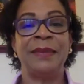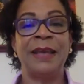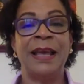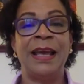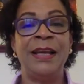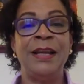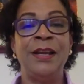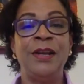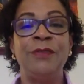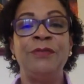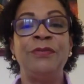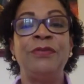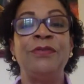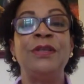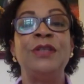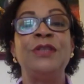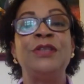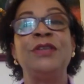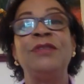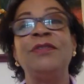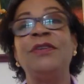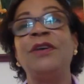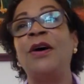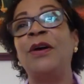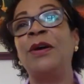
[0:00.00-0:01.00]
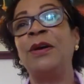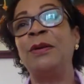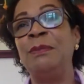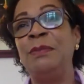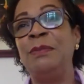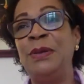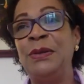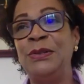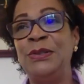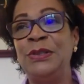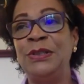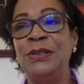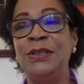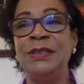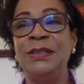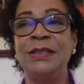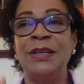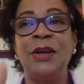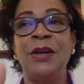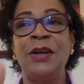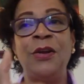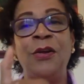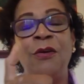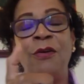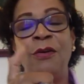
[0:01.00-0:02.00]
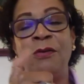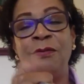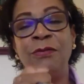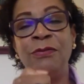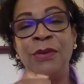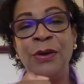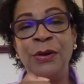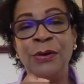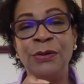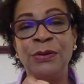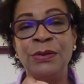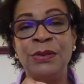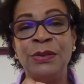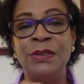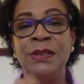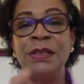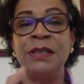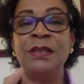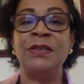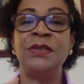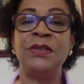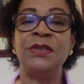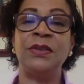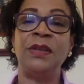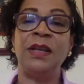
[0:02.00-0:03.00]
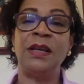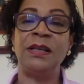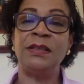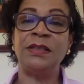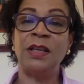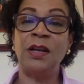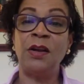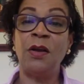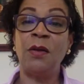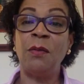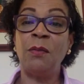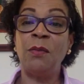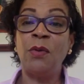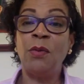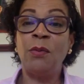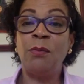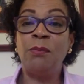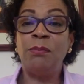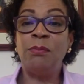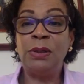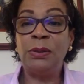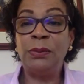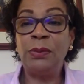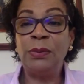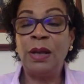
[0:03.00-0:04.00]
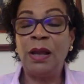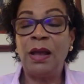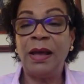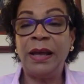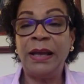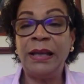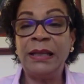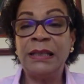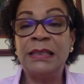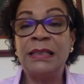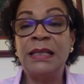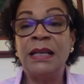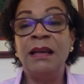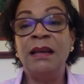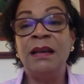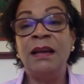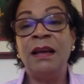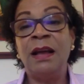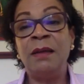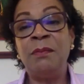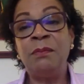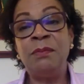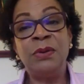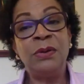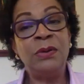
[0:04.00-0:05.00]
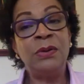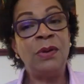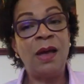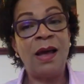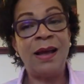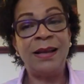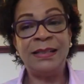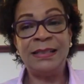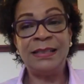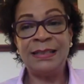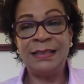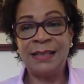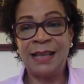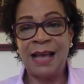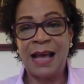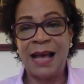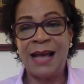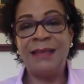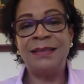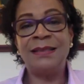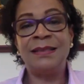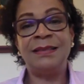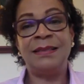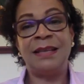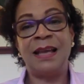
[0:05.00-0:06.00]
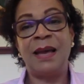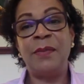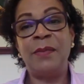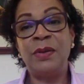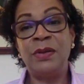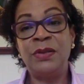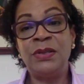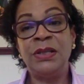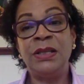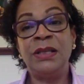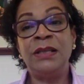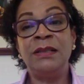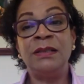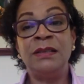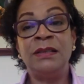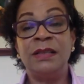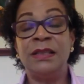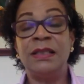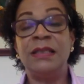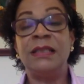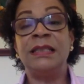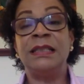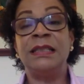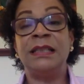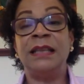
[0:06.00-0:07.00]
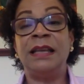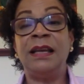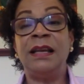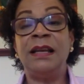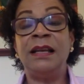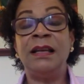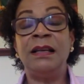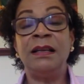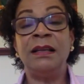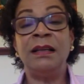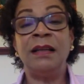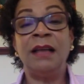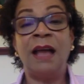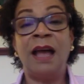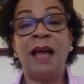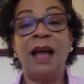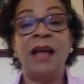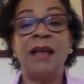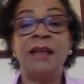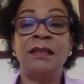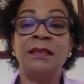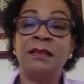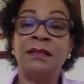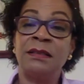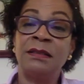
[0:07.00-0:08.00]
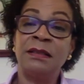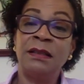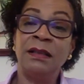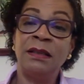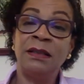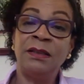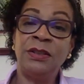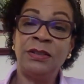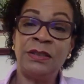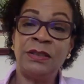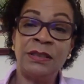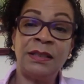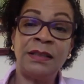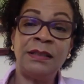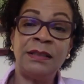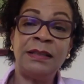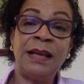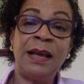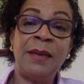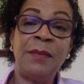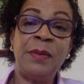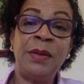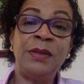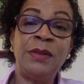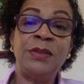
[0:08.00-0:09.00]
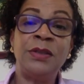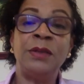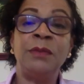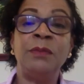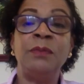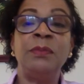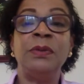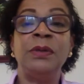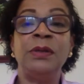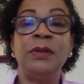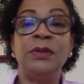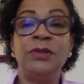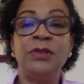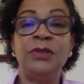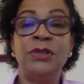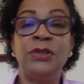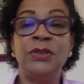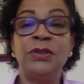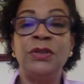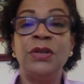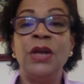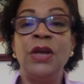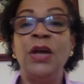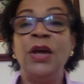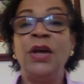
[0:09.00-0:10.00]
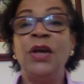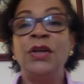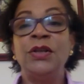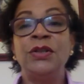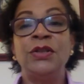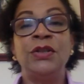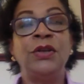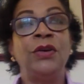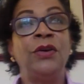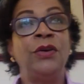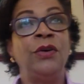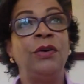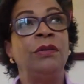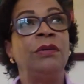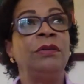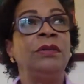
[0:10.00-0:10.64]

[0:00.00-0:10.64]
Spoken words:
in front of our computers and our phones, and so there's a lot more blue light, and blue light is as damaging to the skin as sun damage and pollution. So